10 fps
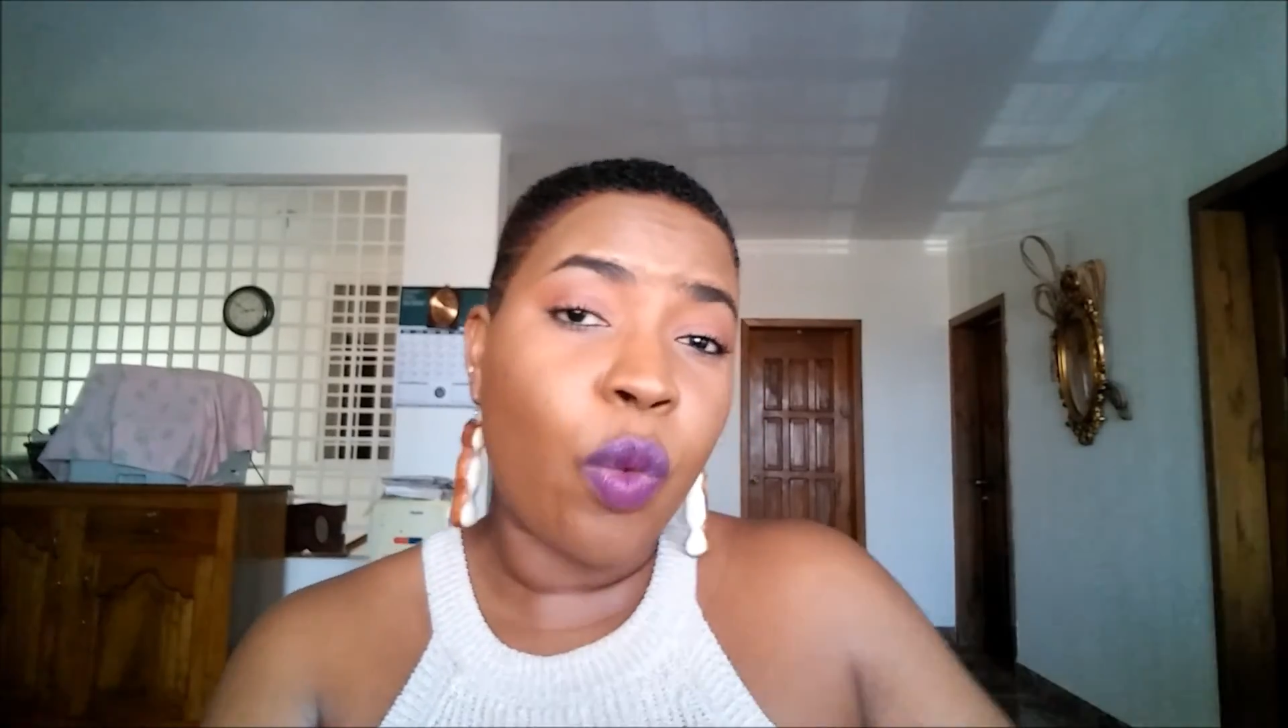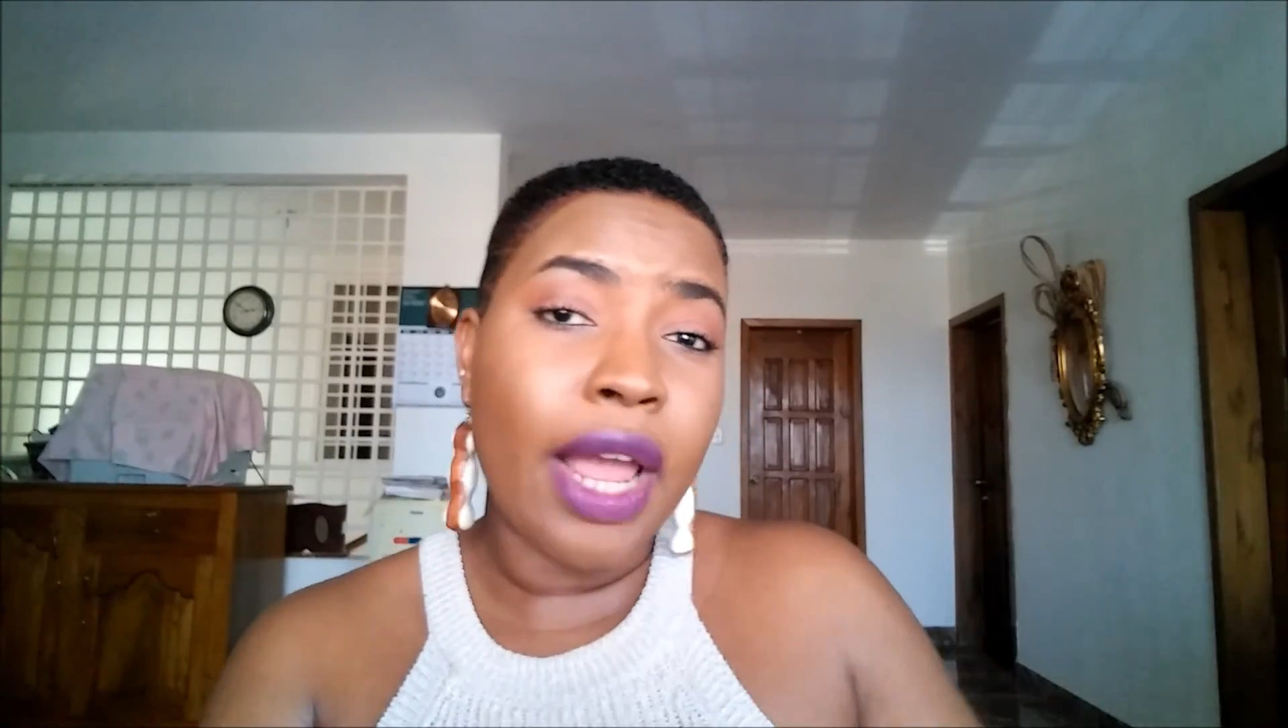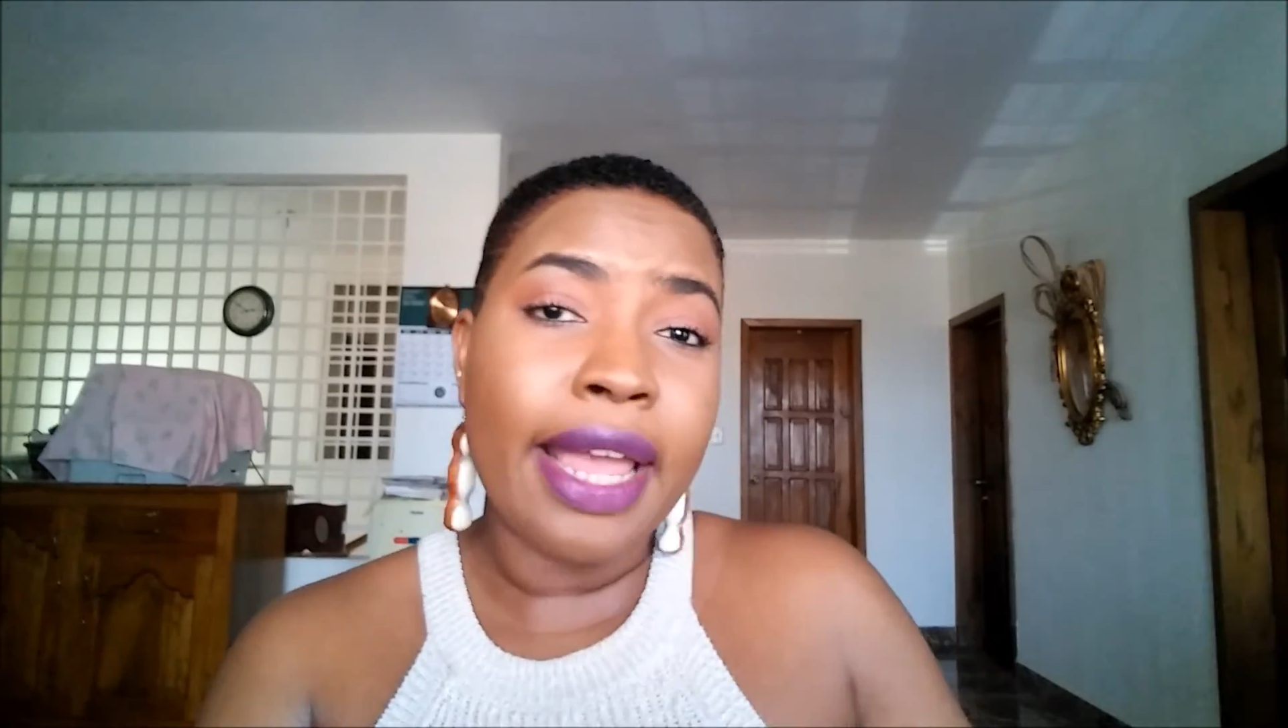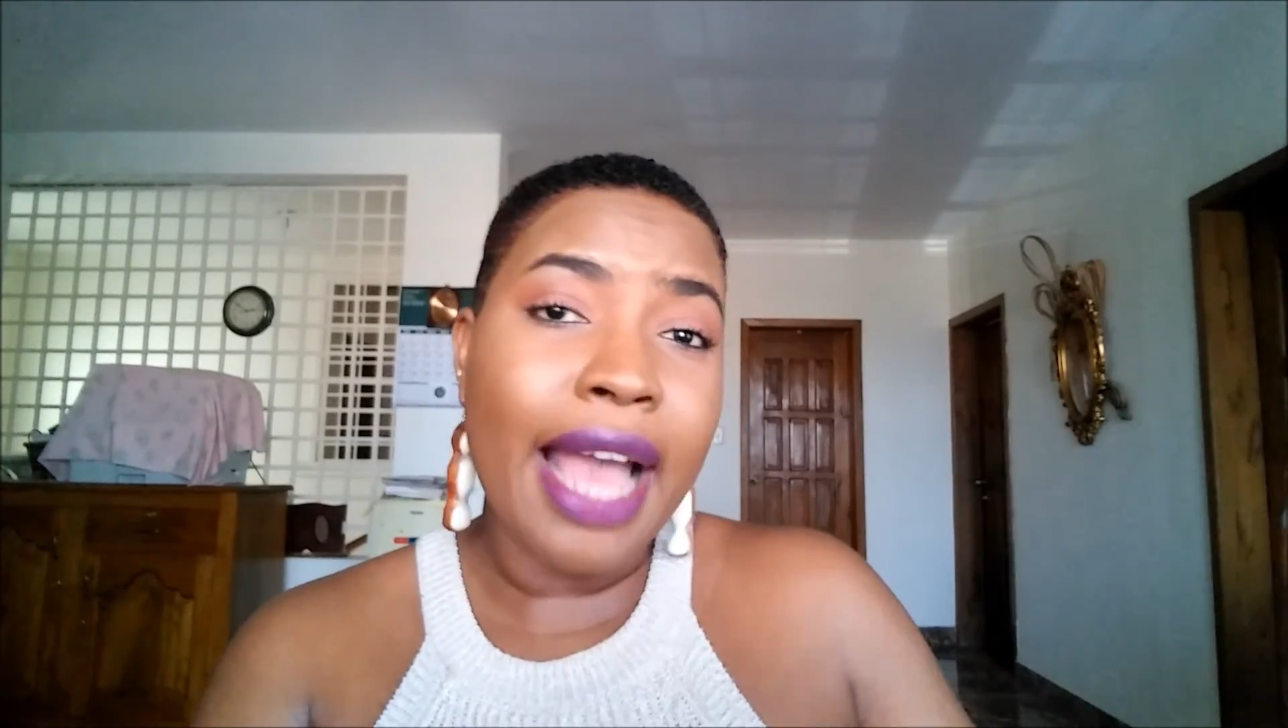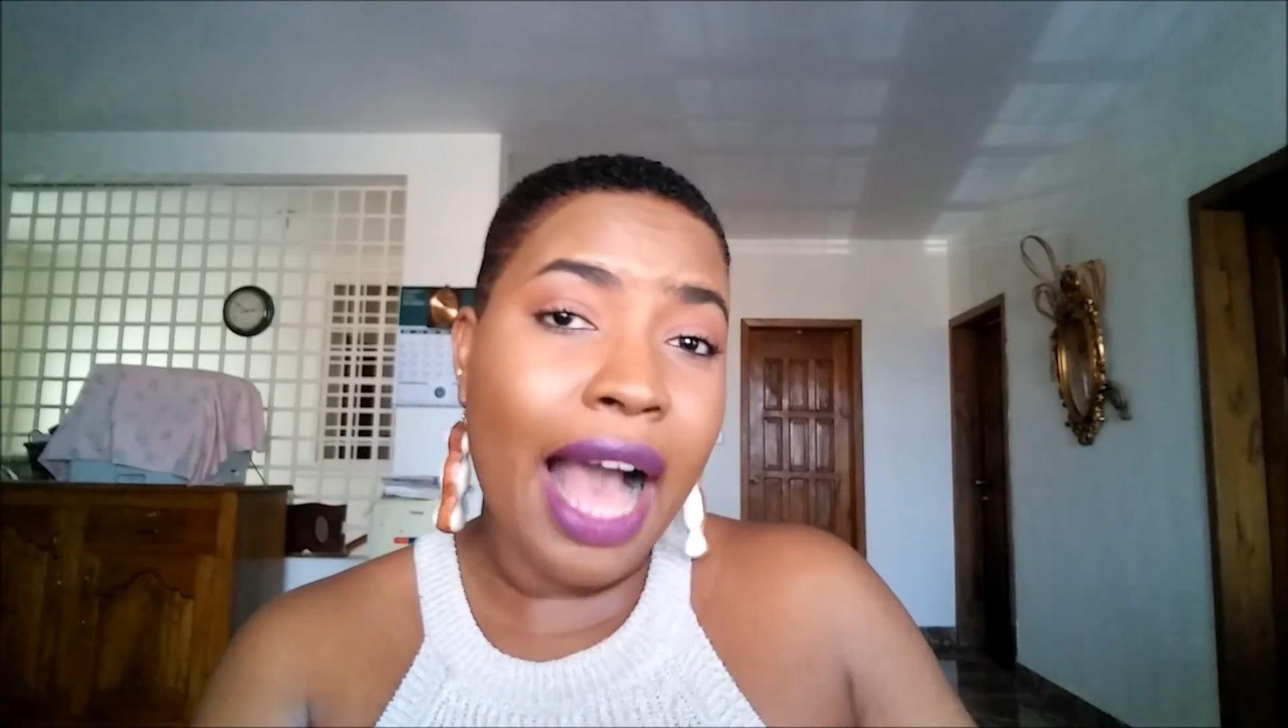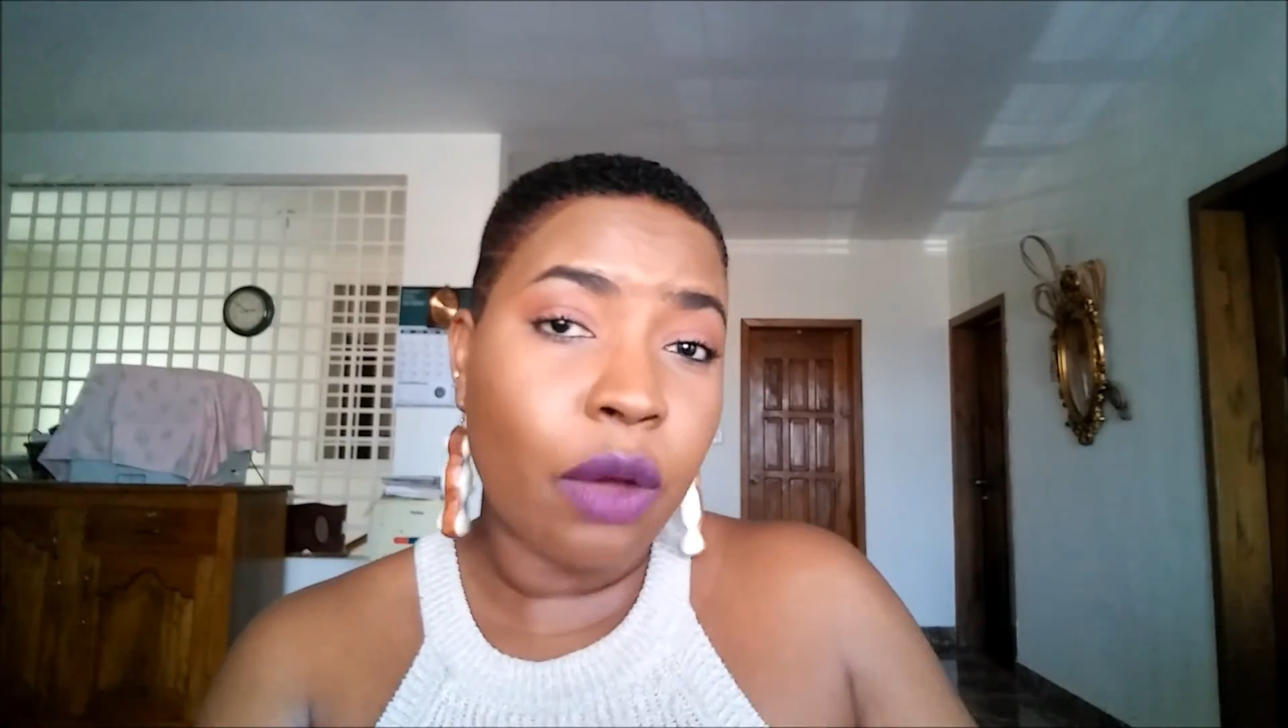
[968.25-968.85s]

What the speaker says: way